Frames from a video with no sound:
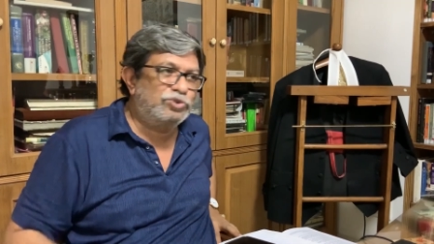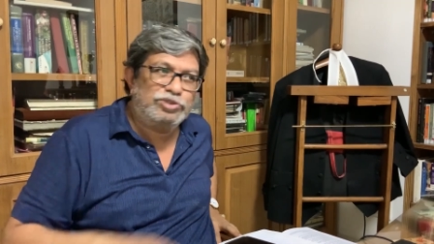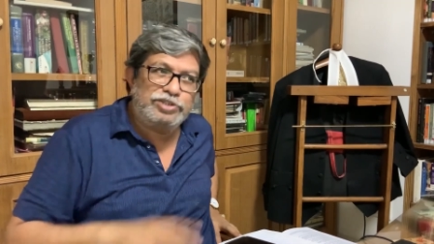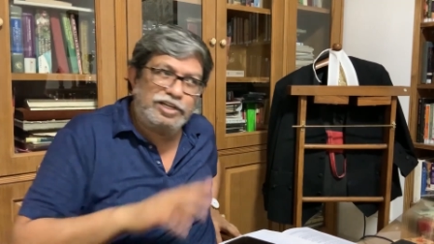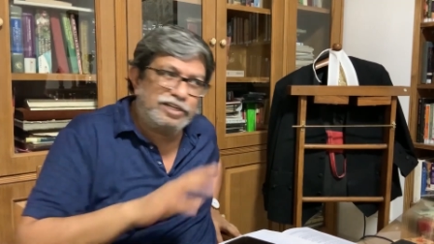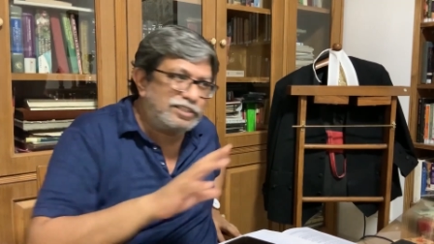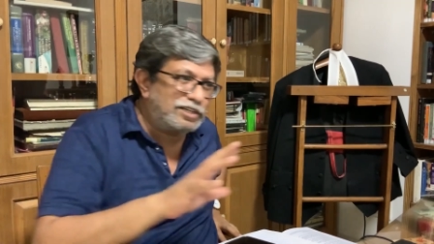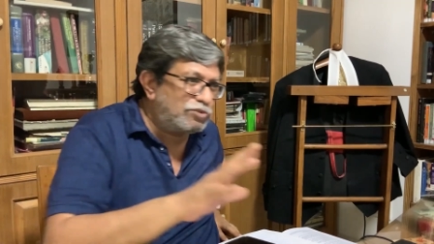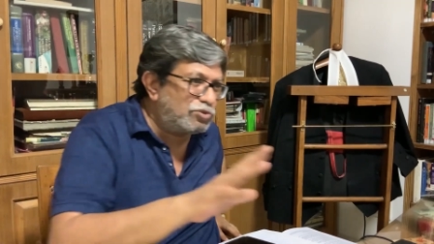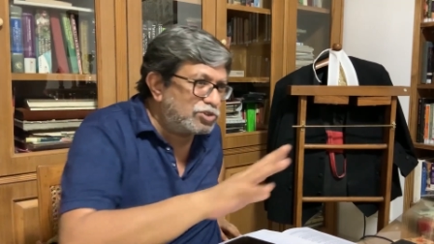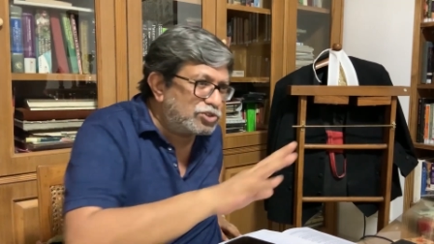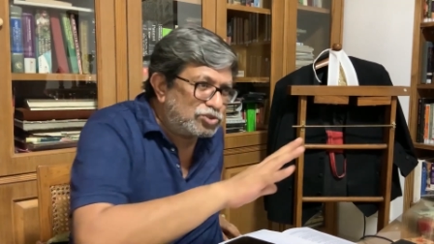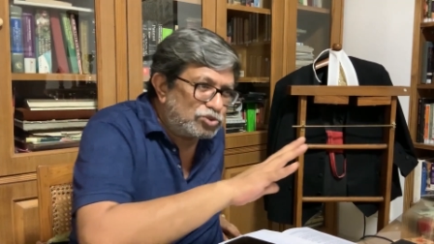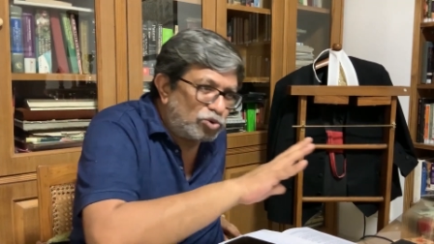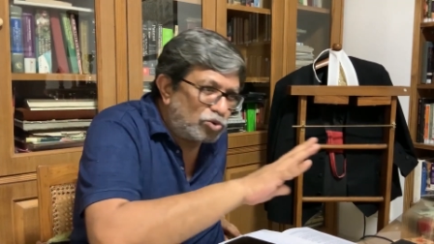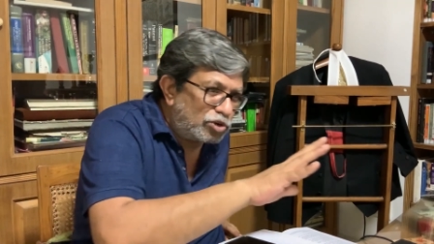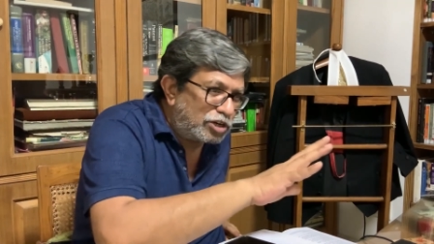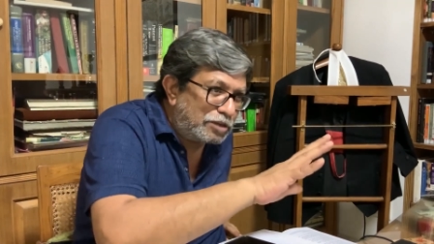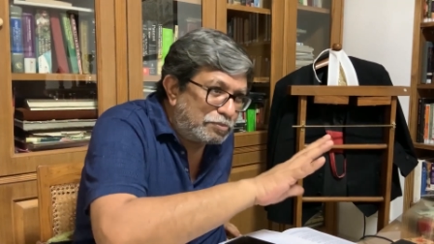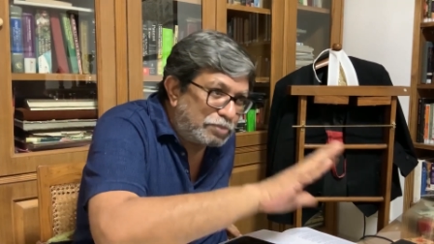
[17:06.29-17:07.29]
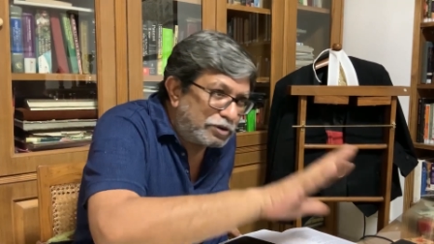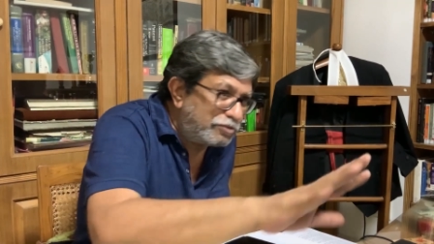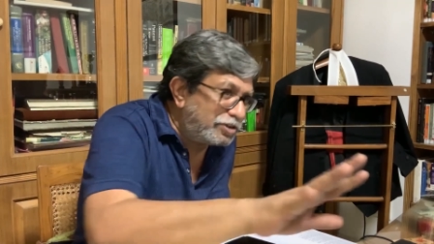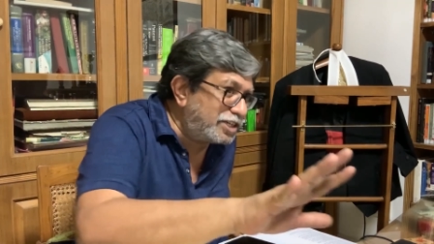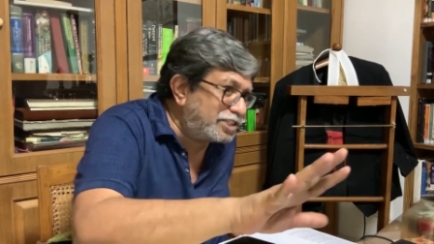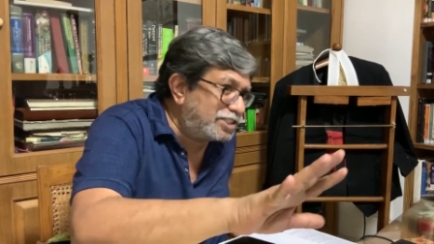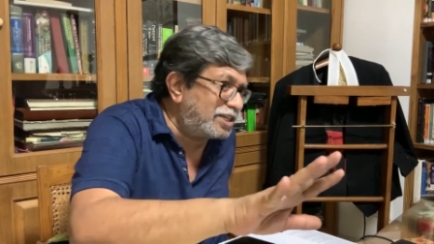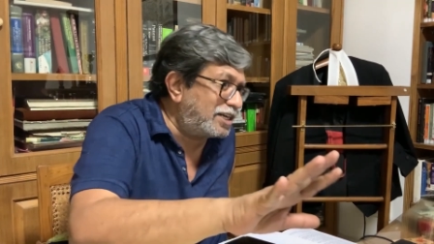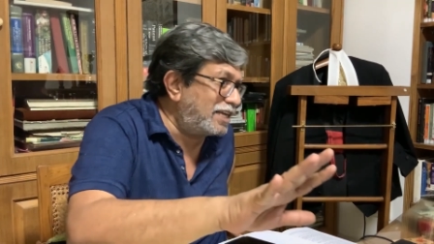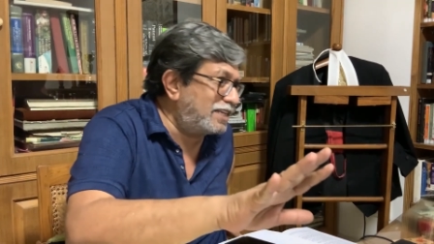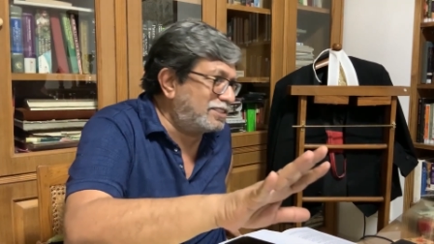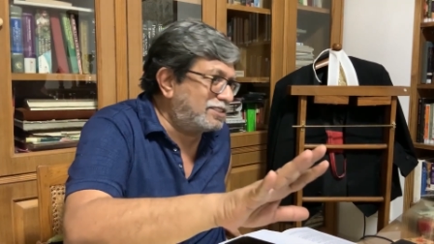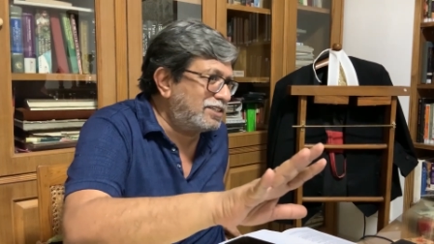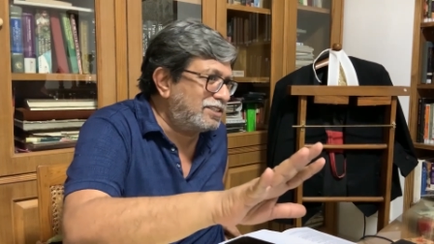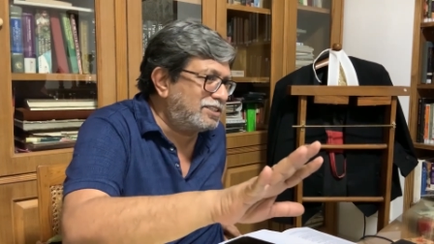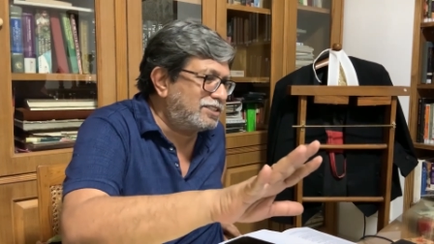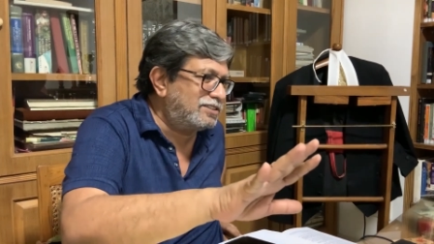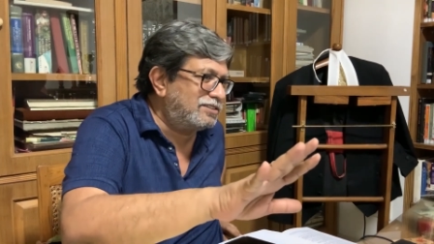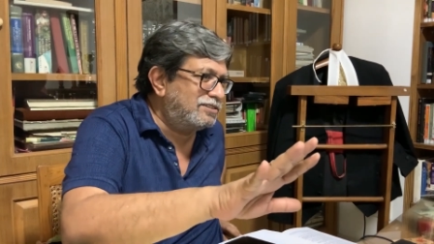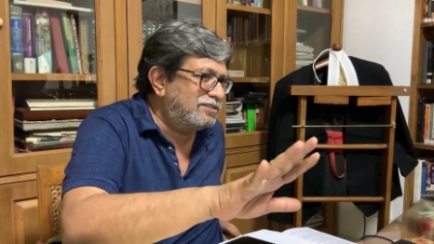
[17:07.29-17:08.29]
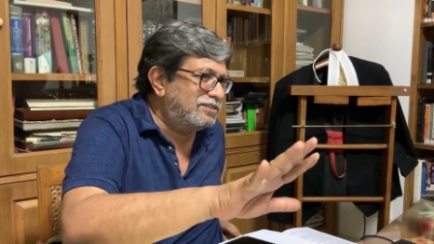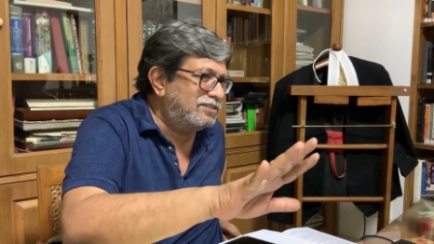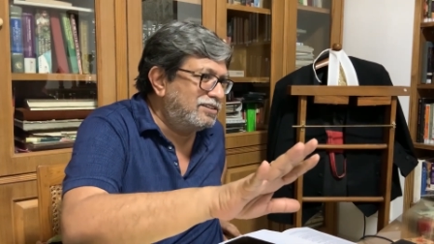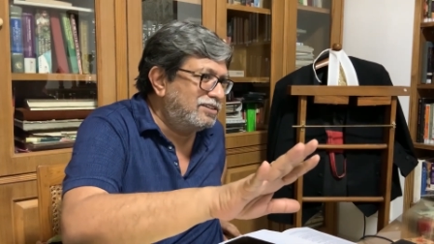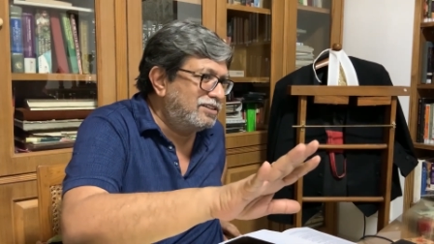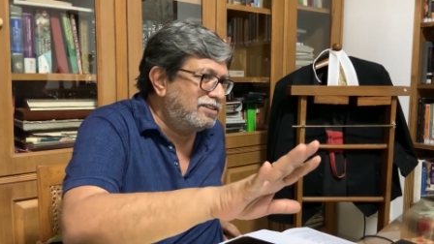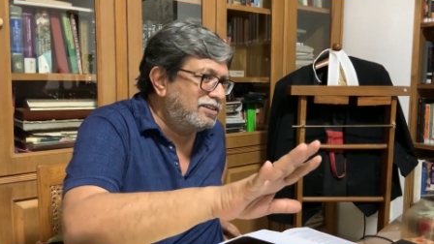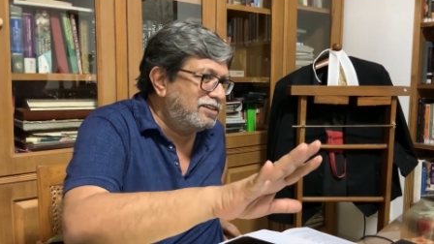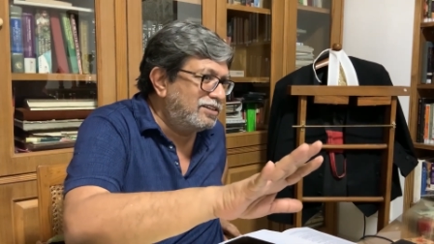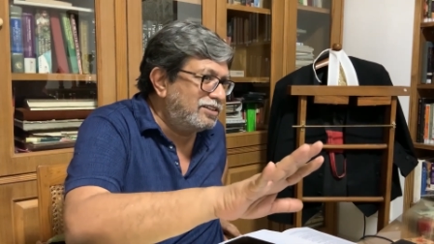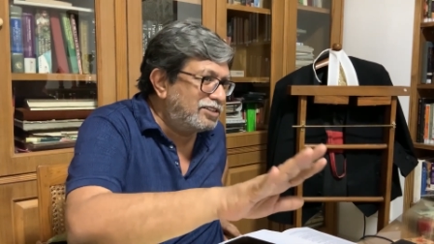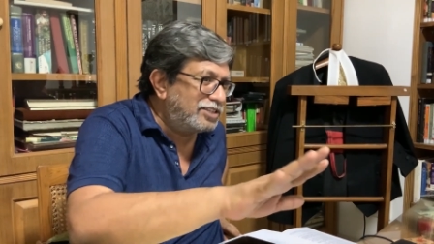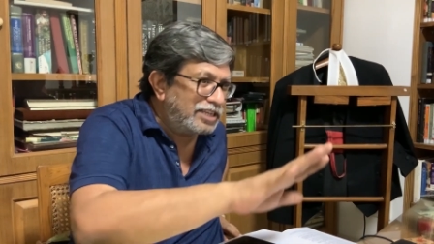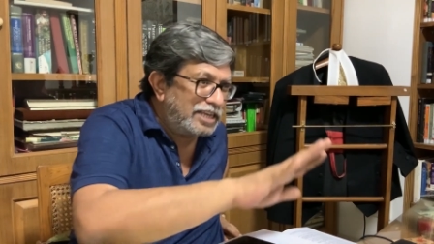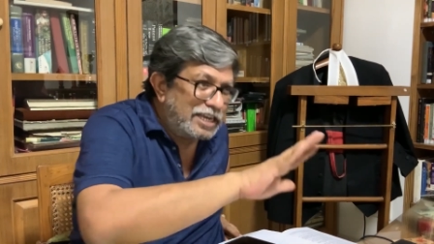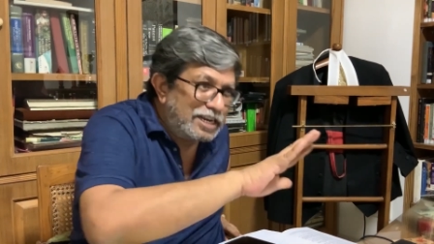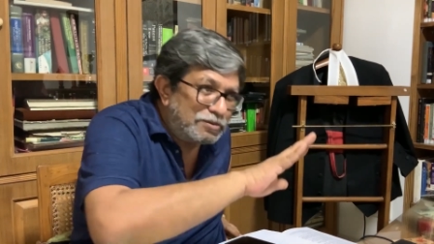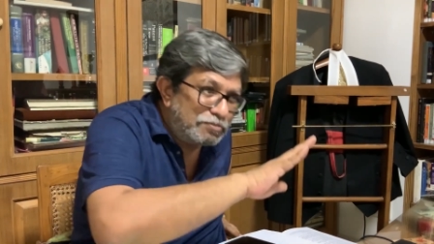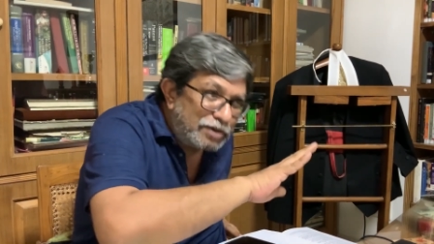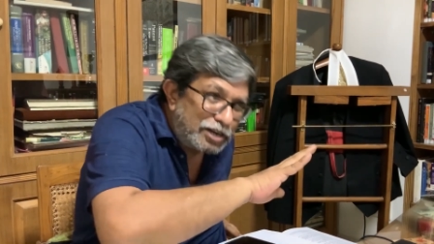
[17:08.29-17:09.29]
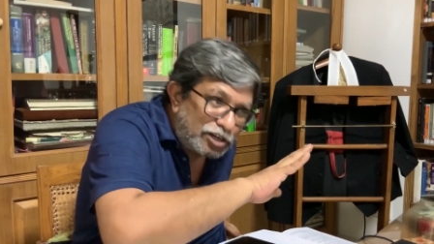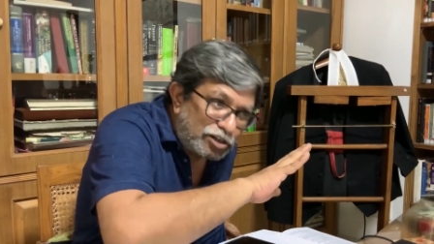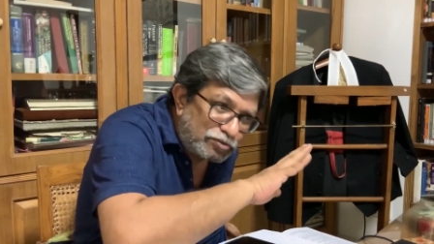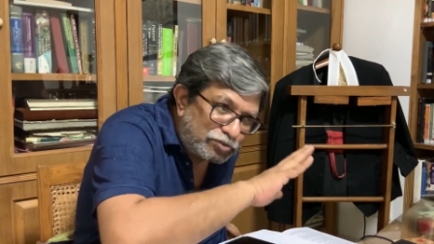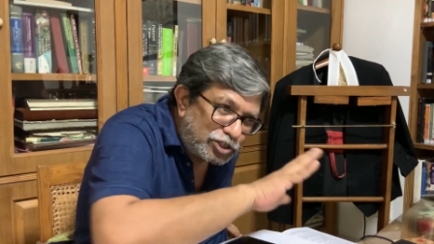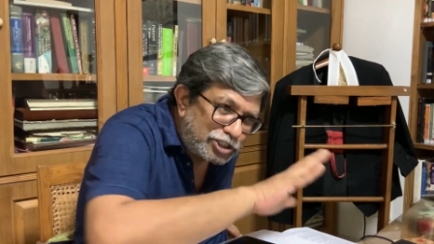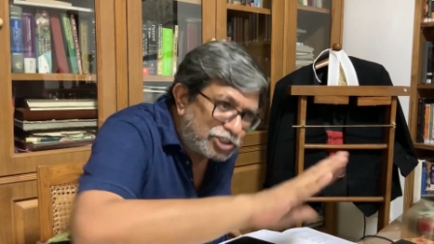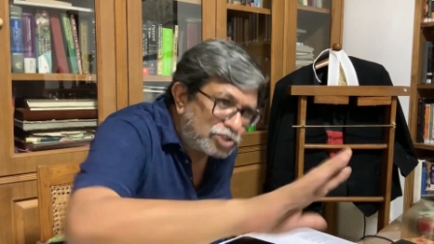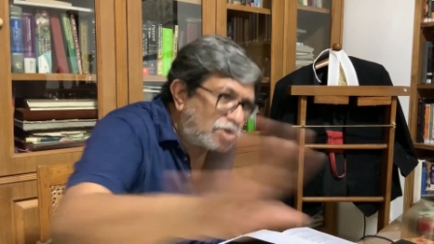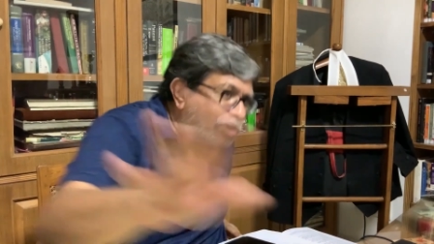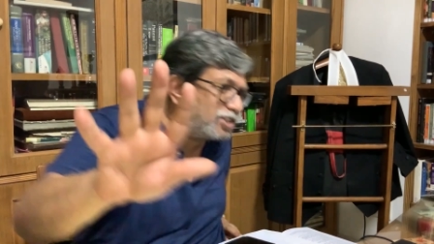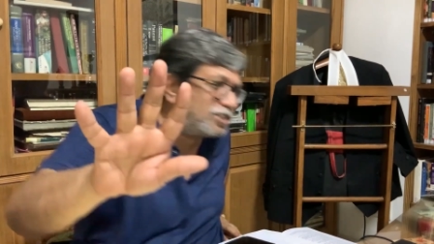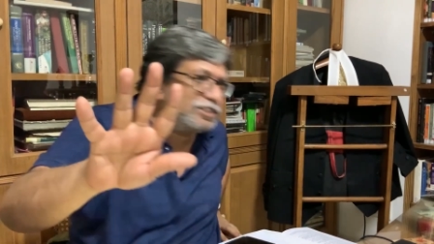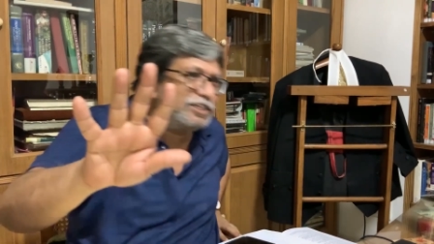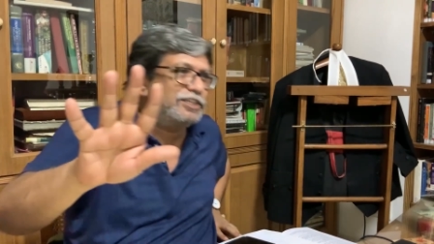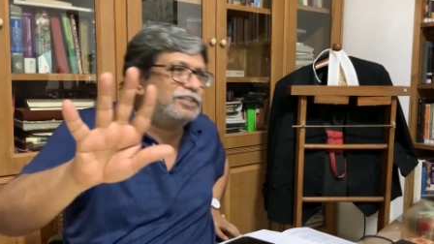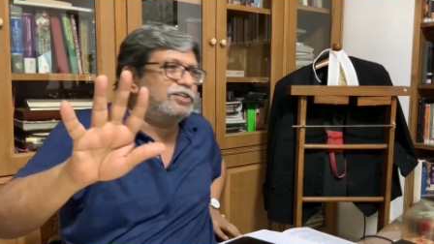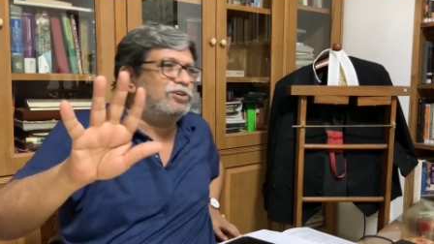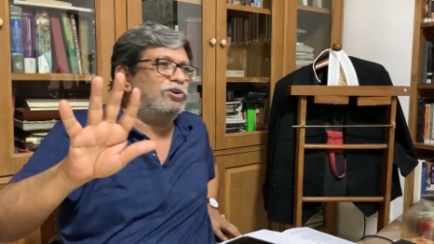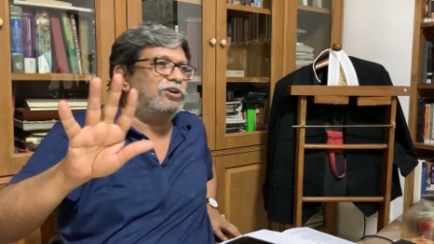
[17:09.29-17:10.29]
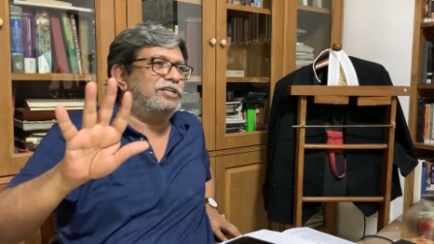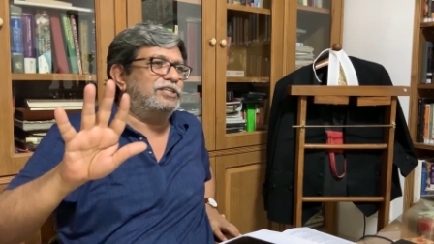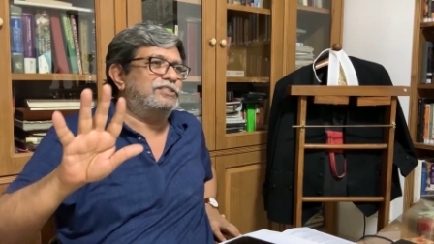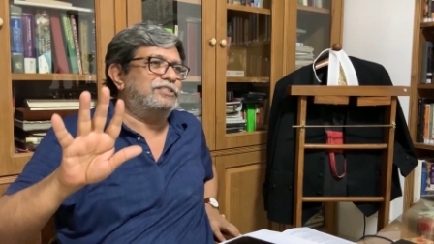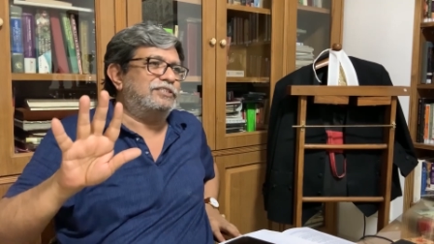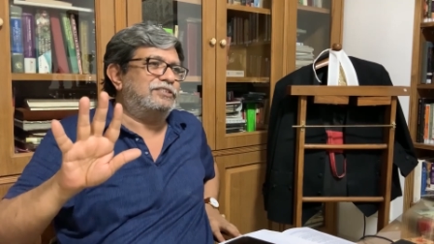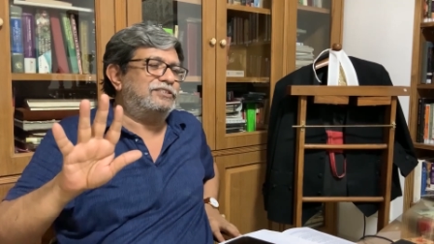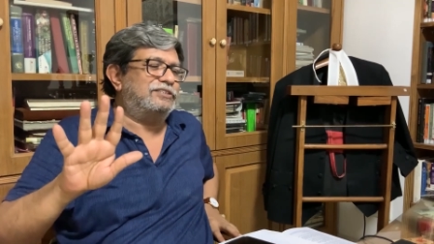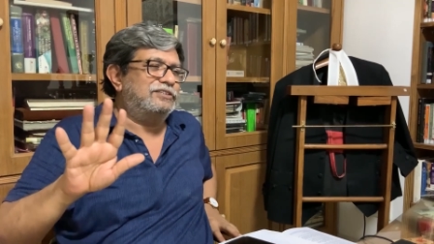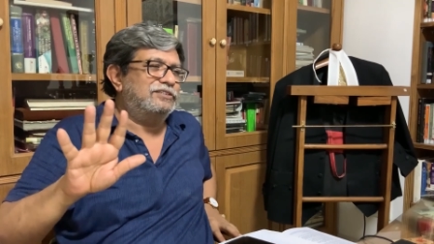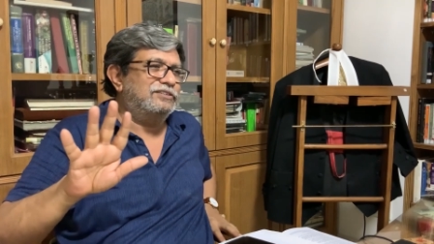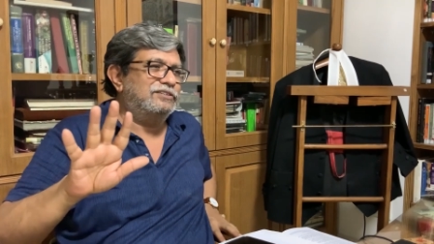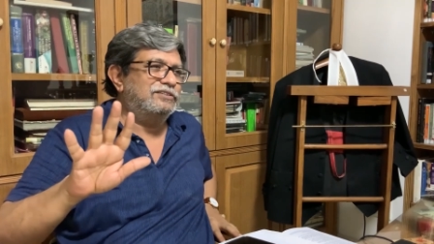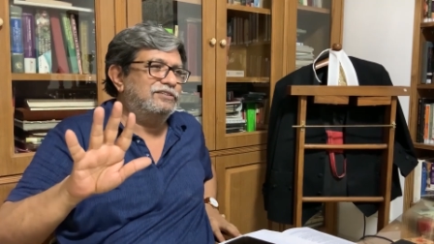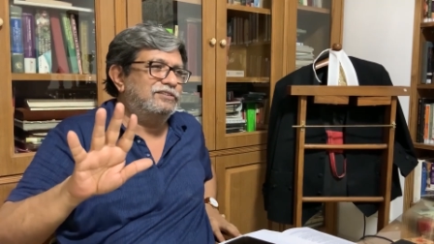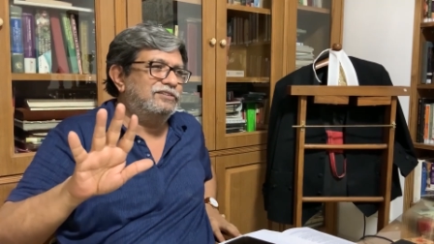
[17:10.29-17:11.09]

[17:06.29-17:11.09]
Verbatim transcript: So here there was no deprivation as such. The element of dishonesty did not exist.